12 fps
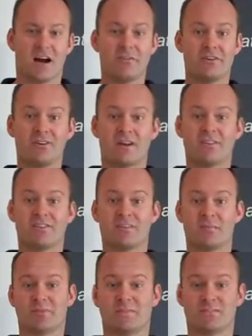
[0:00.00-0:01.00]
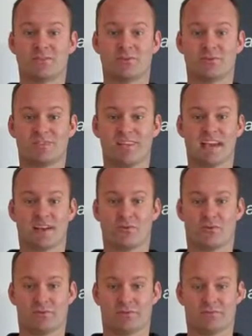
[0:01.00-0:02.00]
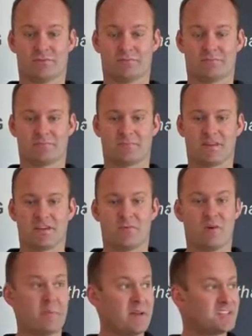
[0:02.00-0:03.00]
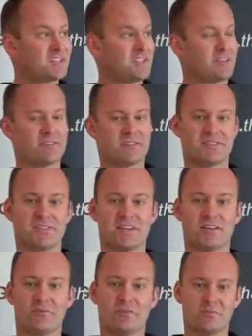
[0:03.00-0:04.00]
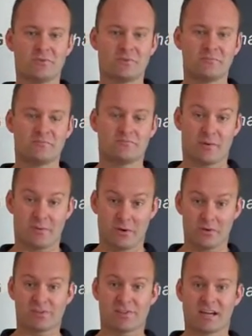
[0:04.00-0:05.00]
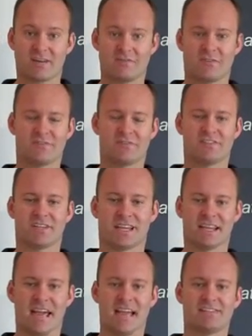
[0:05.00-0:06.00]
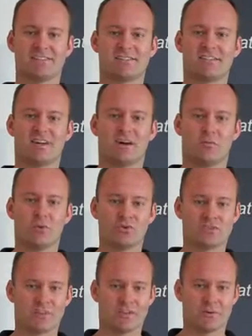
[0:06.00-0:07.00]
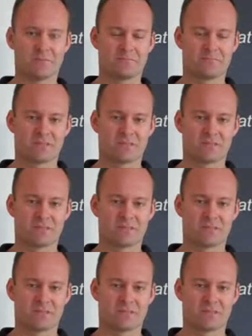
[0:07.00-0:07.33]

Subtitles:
I run an IT business called TechQuarters. We're based here in sunny Wimbledon, but we also have an office in Kent and Waterloo.